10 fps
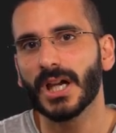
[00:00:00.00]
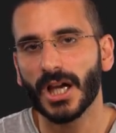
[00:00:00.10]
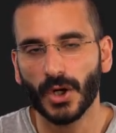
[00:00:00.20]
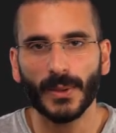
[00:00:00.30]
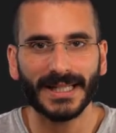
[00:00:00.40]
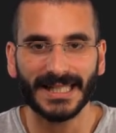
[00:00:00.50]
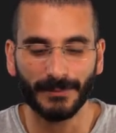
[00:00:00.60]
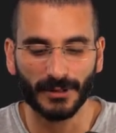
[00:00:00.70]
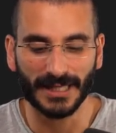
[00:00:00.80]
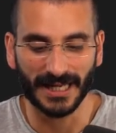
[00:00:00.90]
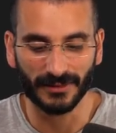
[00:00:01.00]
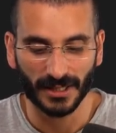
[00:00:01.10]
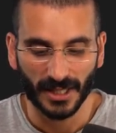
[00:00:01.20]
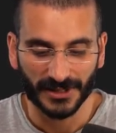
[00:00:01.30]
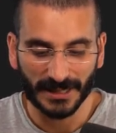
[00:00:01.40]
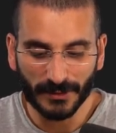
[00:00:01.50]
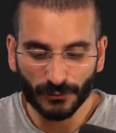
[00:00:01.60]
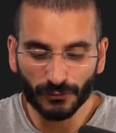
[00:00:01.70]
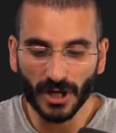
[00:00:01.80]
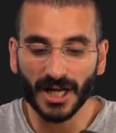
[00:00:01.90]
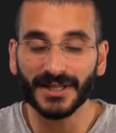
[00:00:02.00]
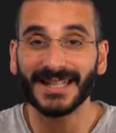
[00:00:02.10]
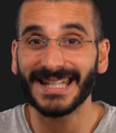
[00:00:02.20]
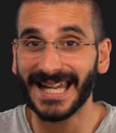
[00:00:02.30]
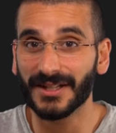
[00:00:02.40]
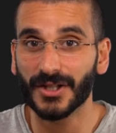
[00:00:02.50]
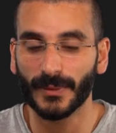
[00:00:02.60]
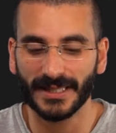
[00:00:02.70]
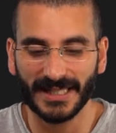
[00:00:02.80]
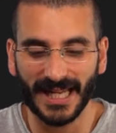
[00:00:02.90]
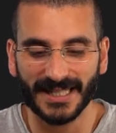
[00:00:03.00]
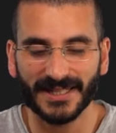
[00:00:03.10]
a quick demo now. So let me run the end-to-end -end test.